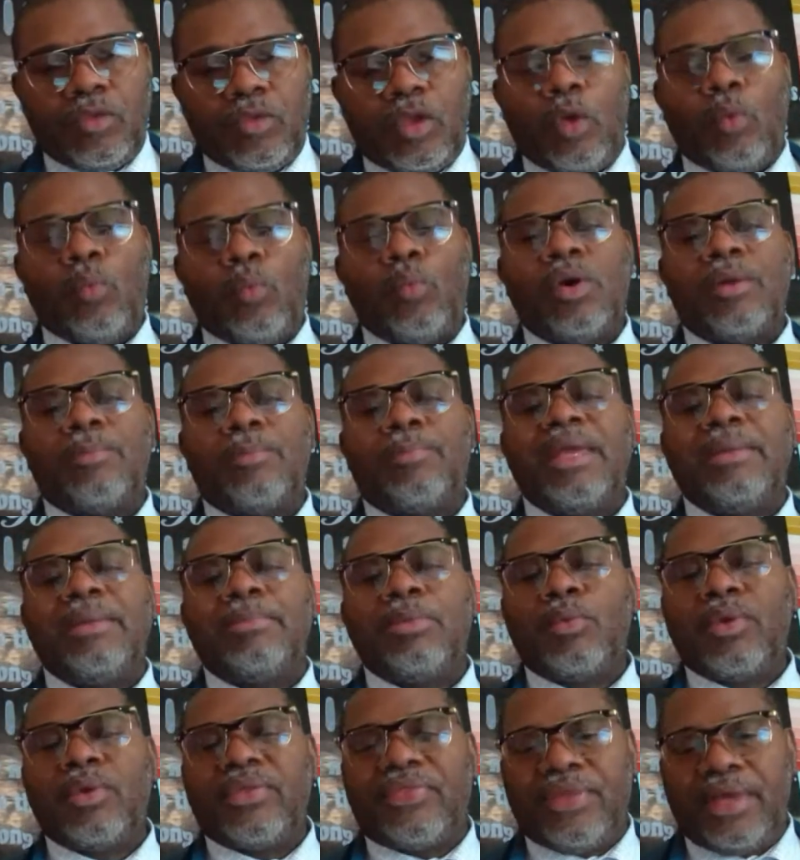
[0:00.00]
what people
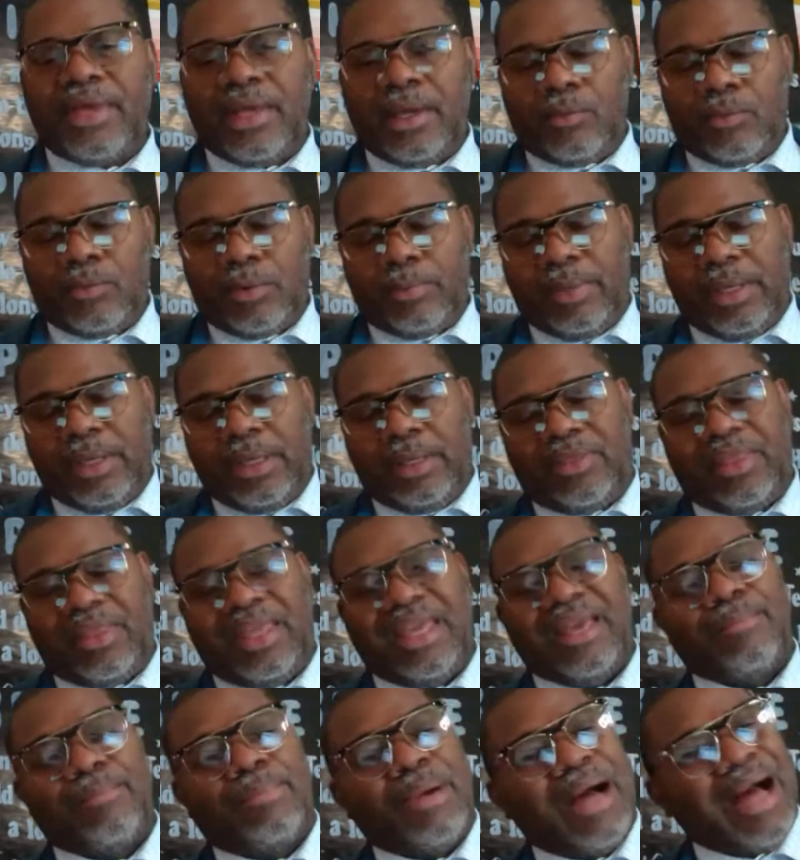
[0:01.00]
would think would be the
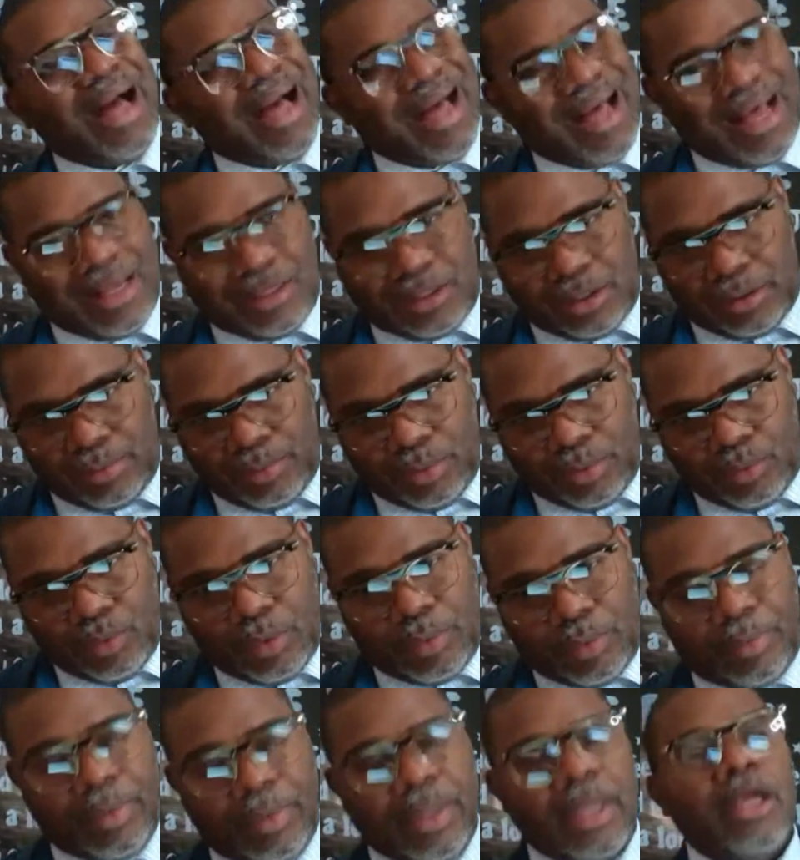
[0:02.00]
impossible.
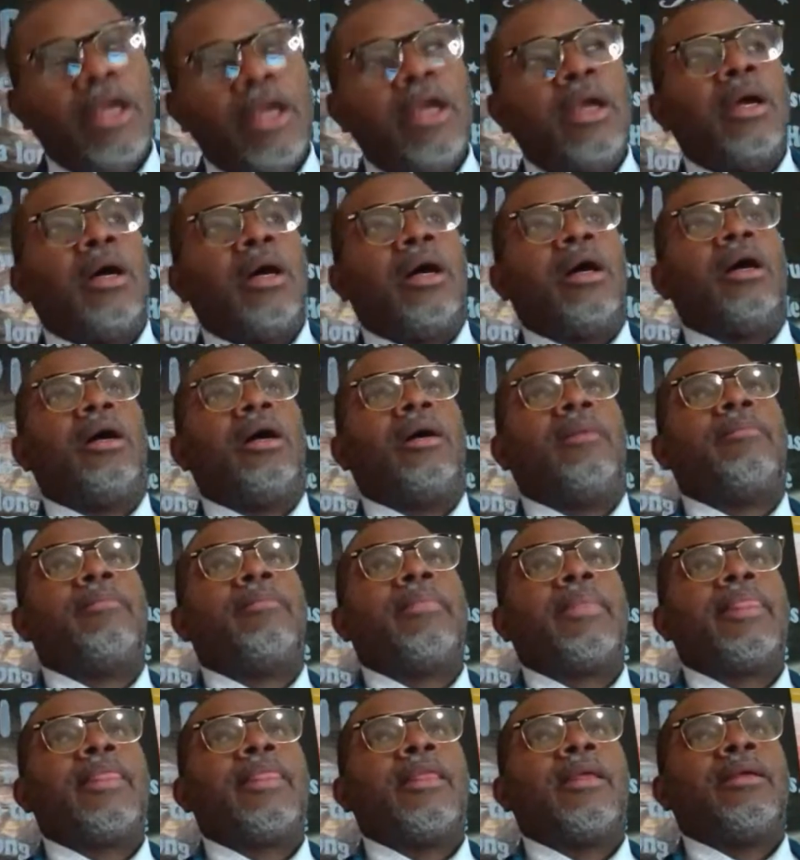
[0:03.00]
Um,
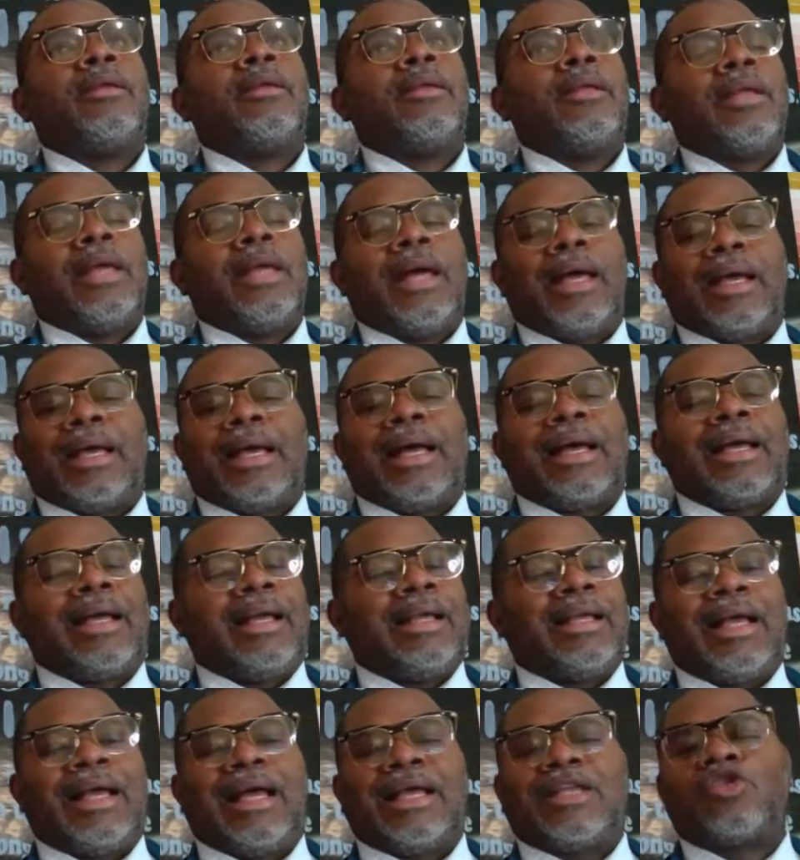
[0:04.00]
I, I, I
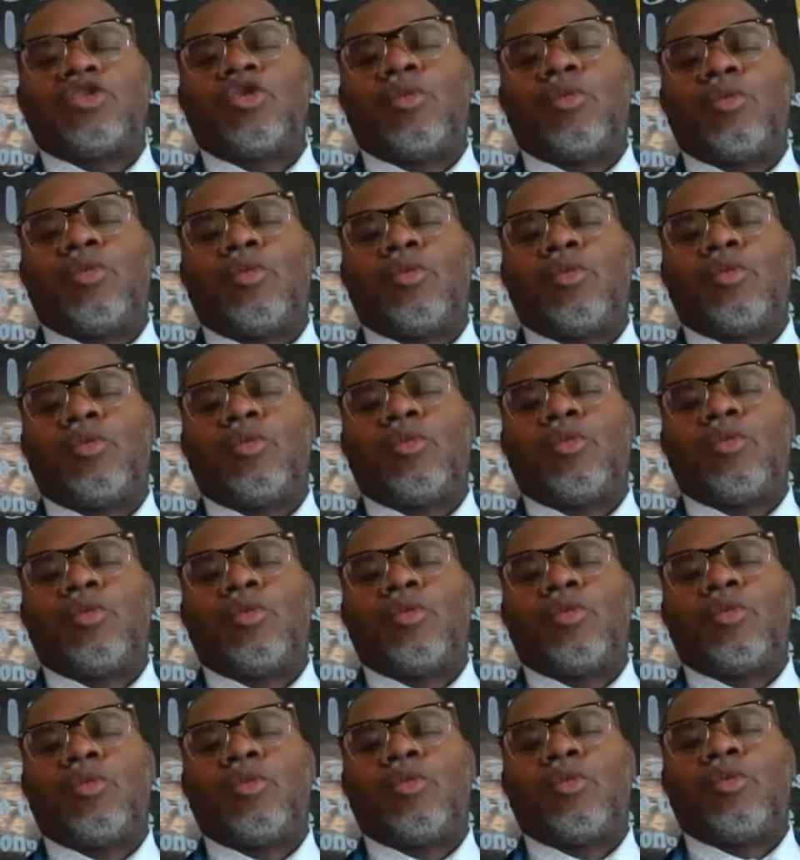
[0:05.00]
got so many
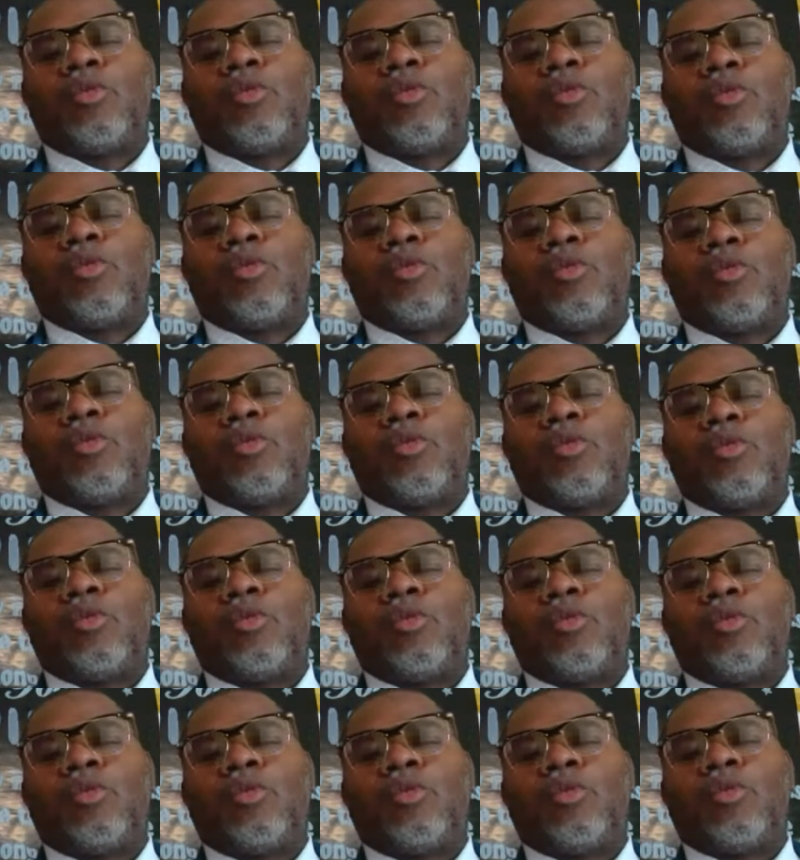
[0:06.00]
things happening in in,
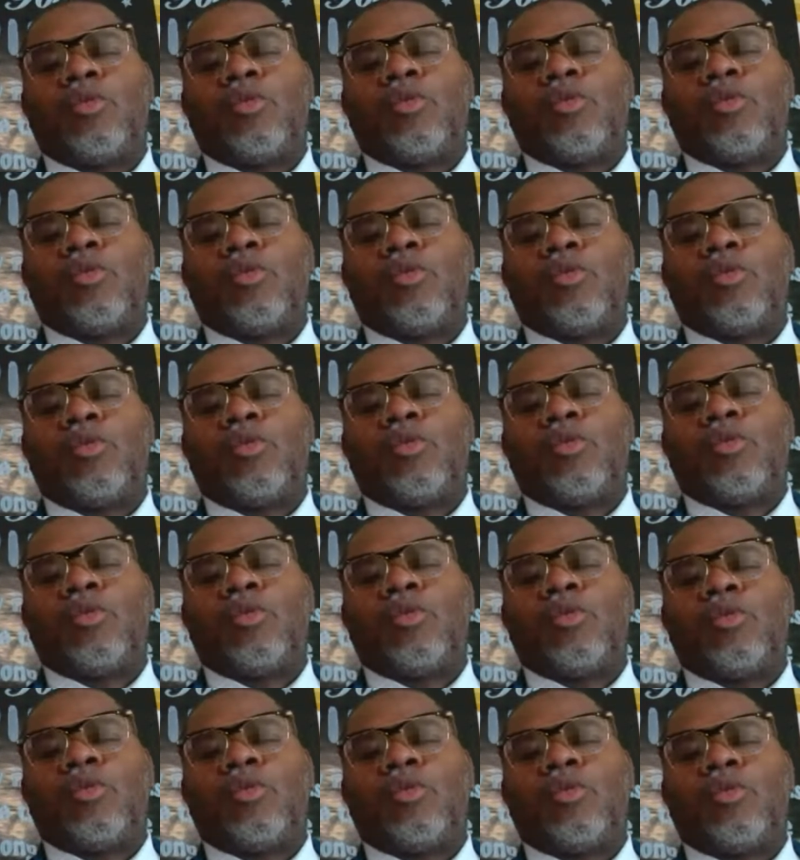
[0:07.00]
in in in my
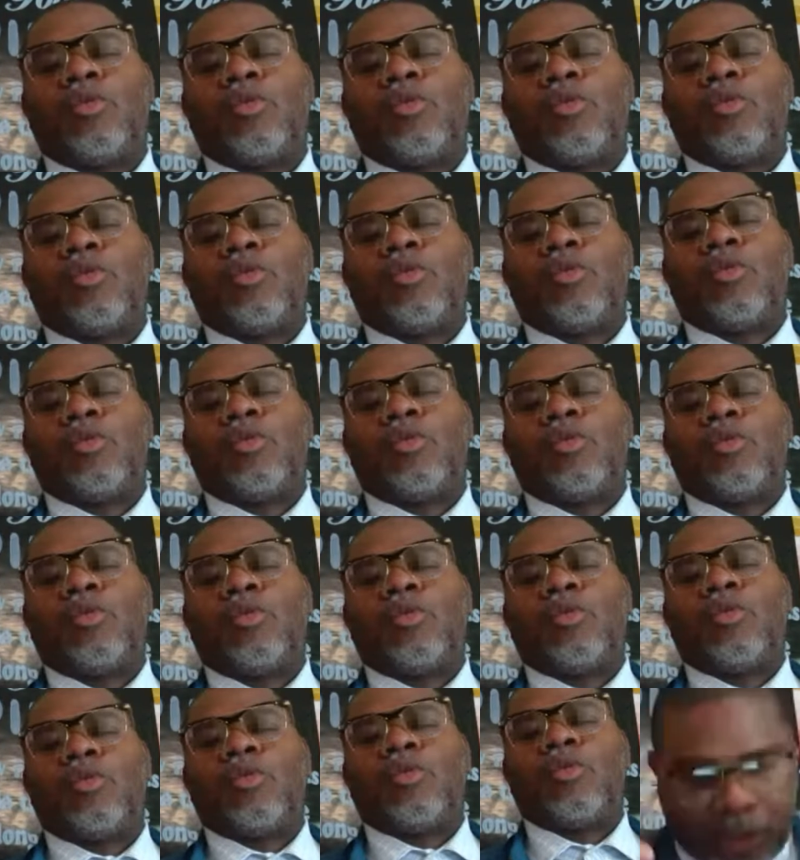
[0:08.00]
thought process
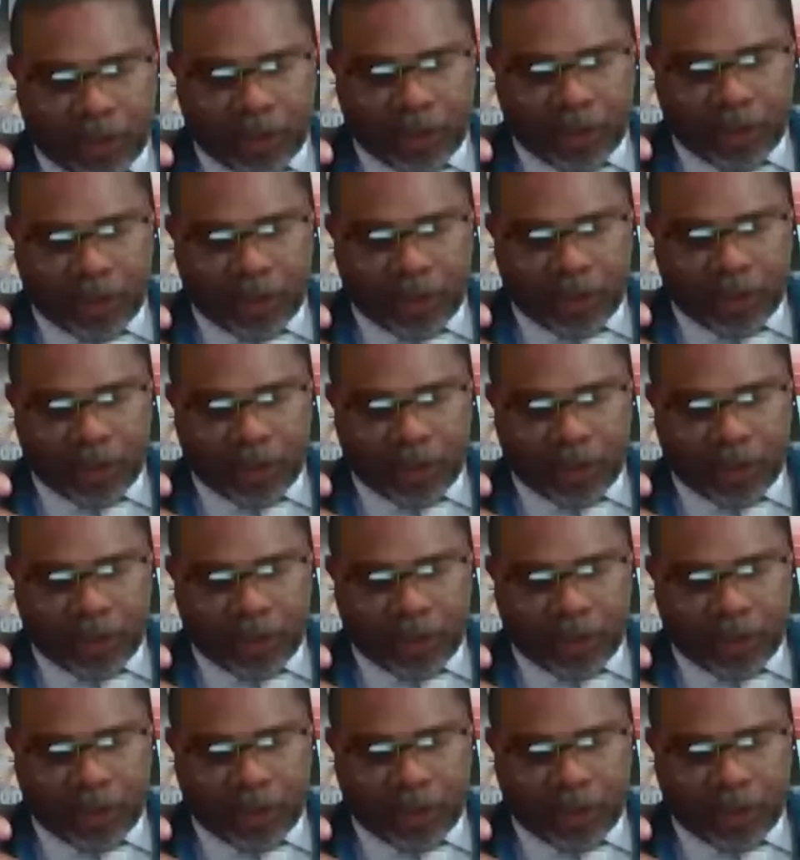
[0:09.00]
spiritually.